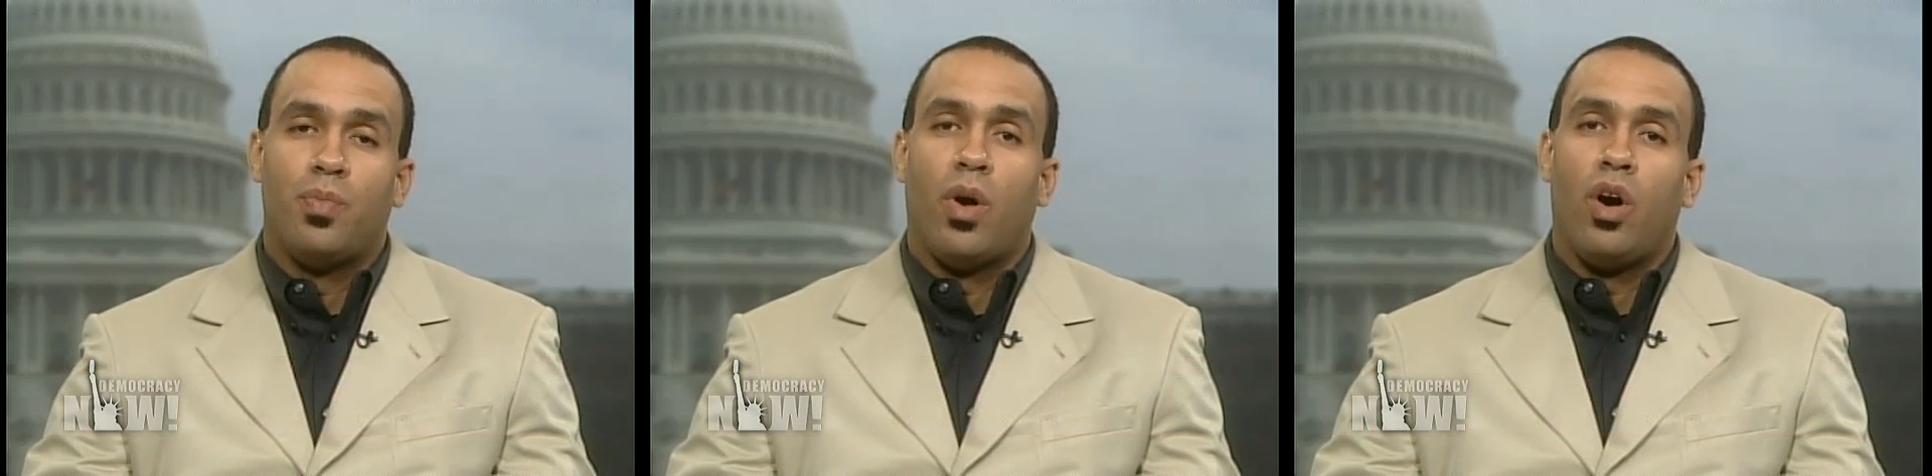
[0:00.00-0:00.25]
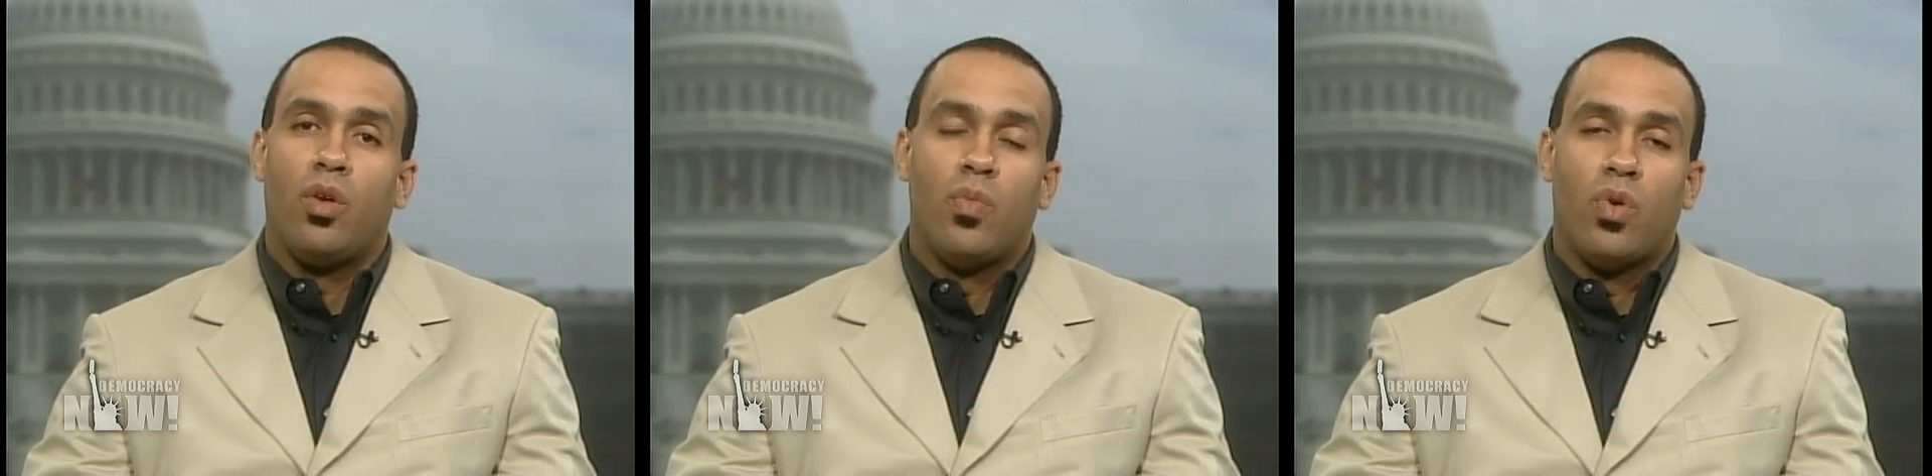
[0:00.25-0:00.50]

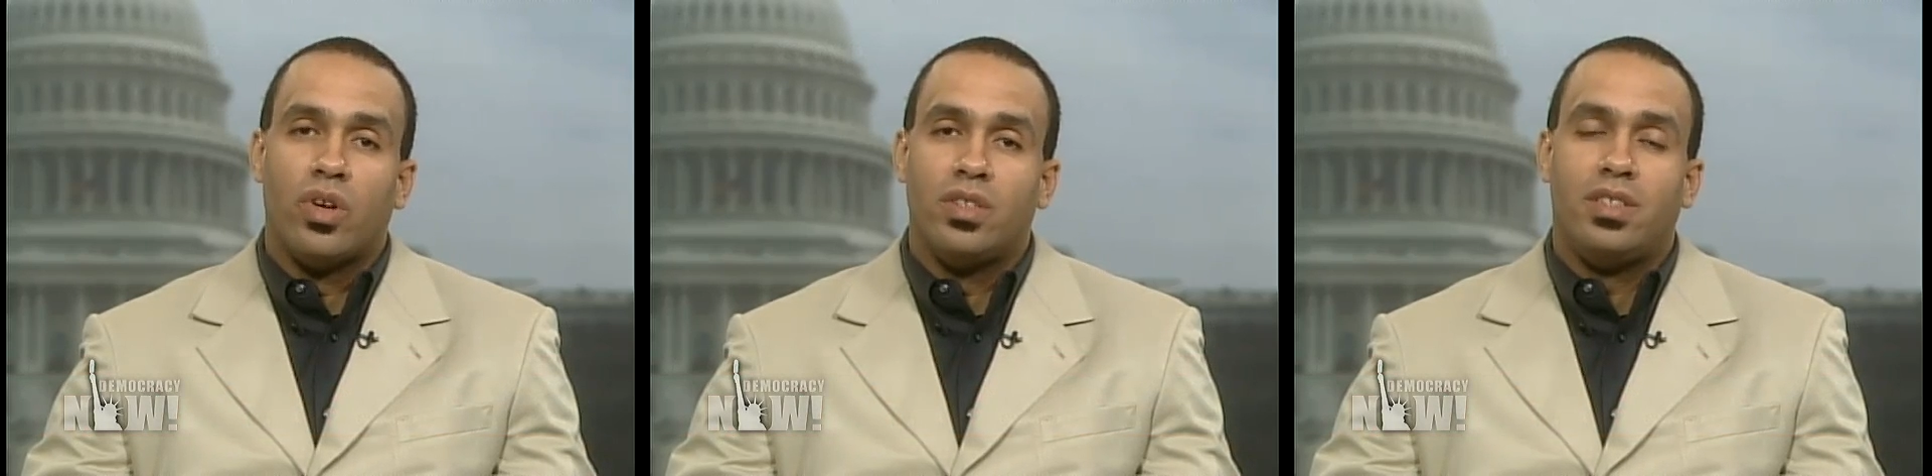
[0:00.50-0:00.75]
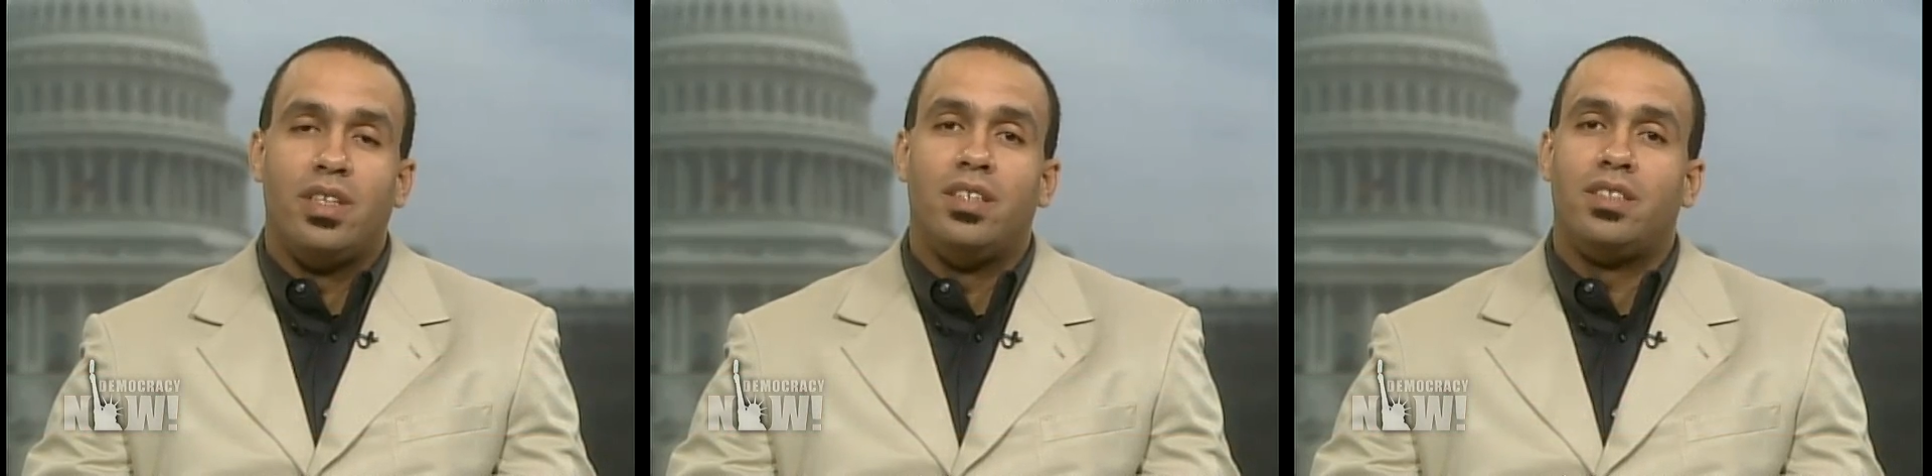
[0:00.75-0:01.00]
Baltimore,
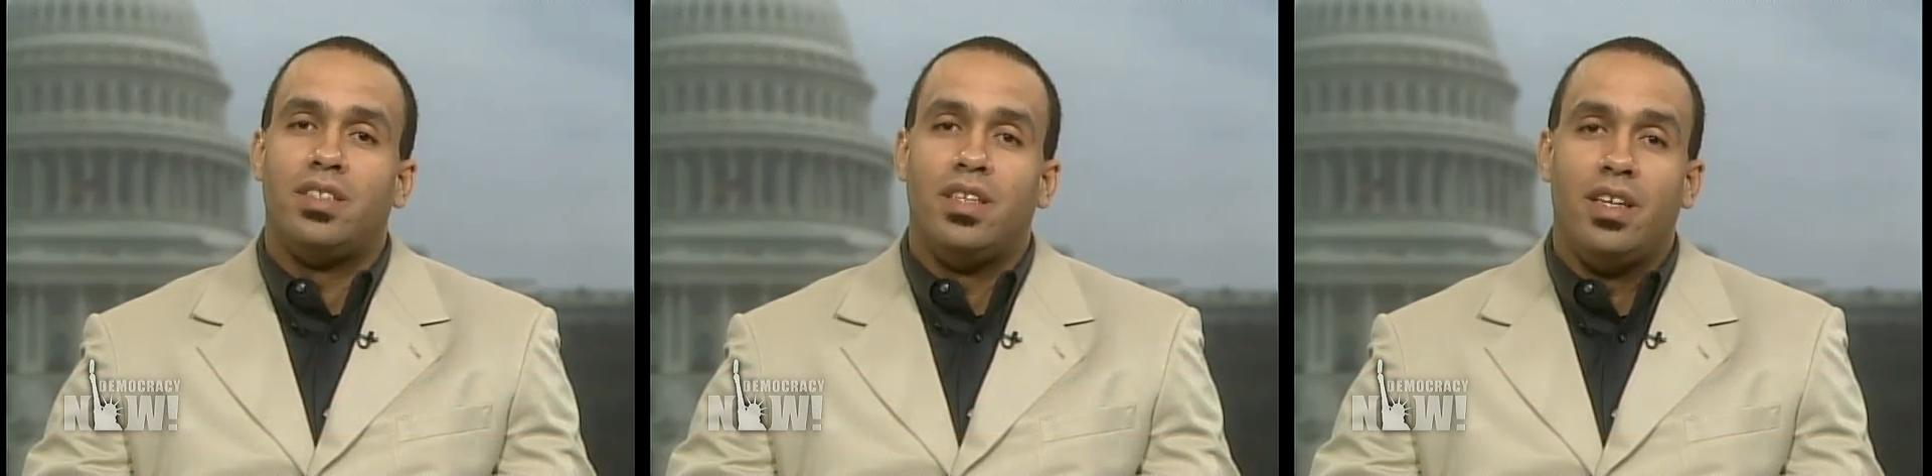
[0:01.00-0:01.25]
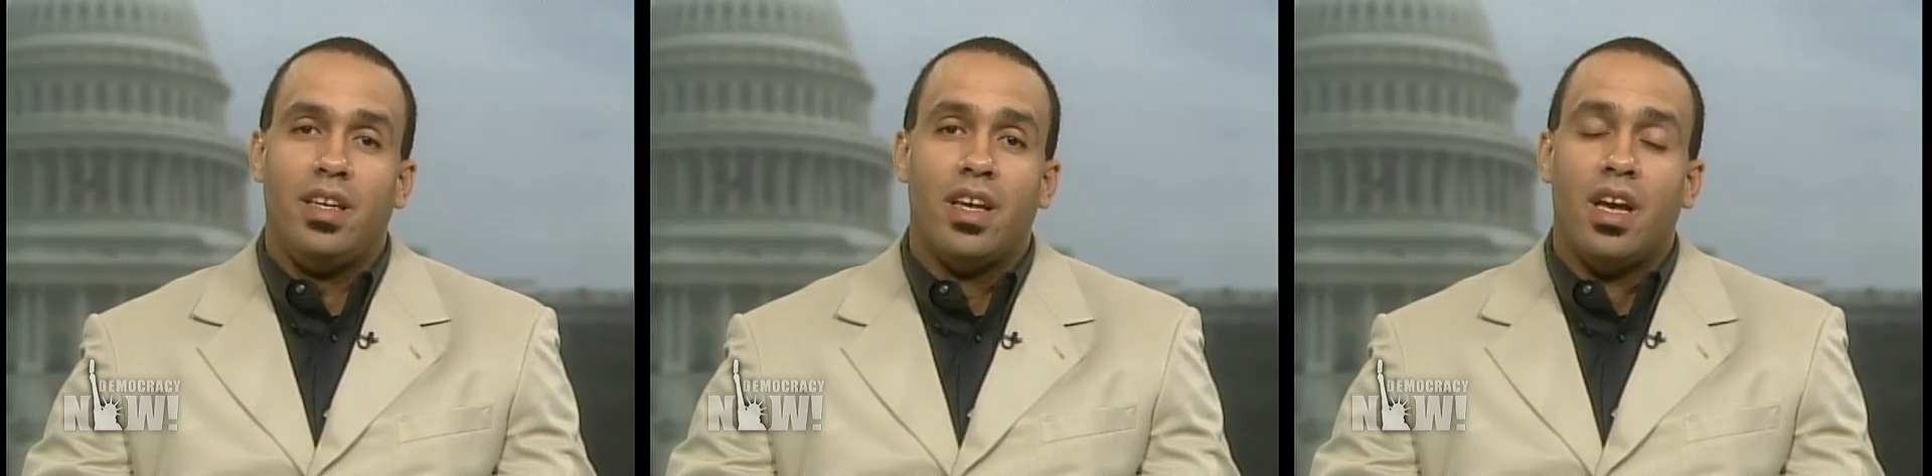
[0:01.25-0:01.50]

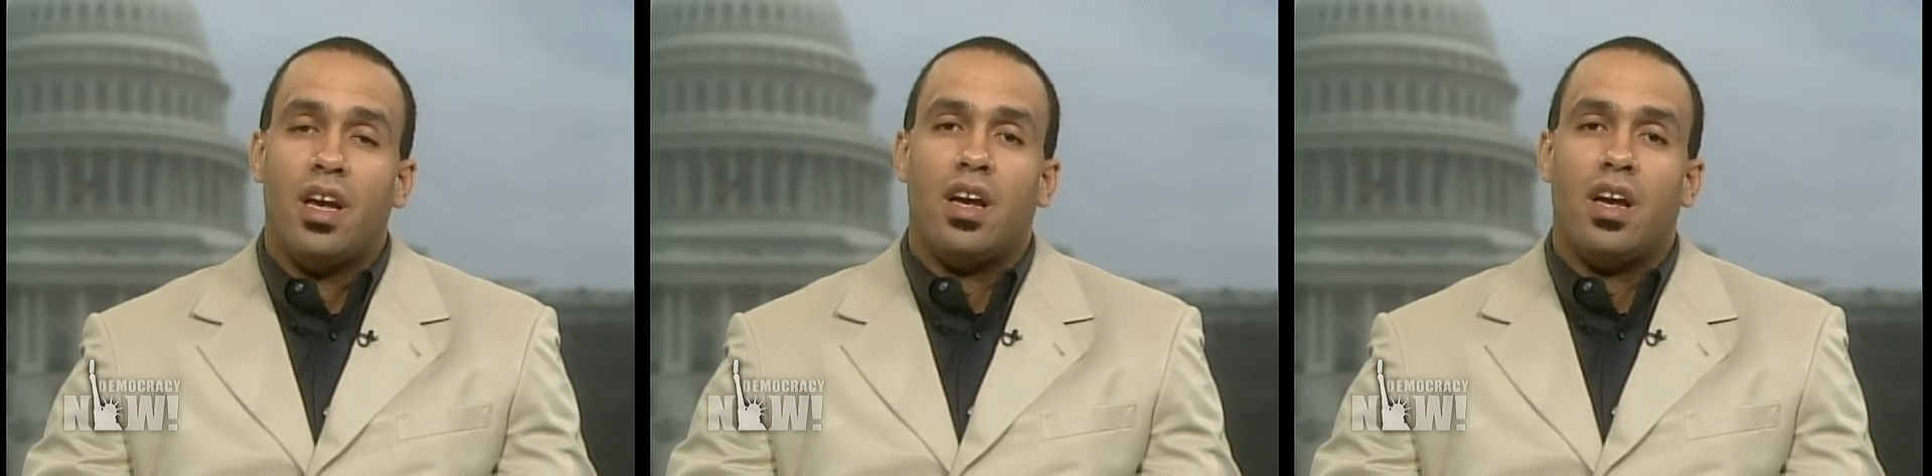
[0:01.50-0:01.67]
D.C.,